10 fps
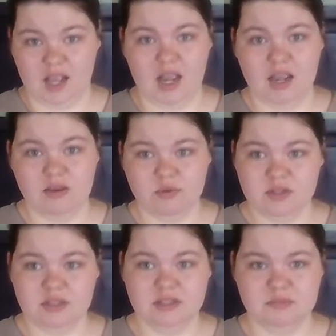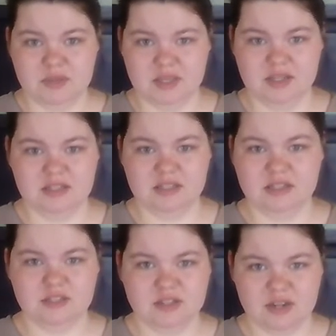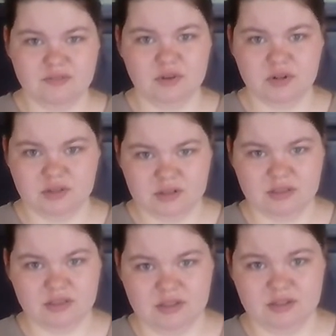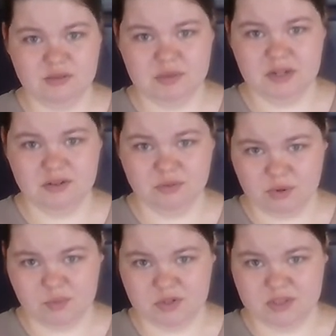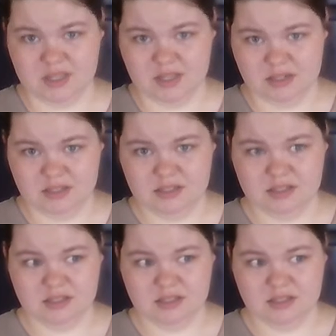I will admit it is never a good thing to be underrepresented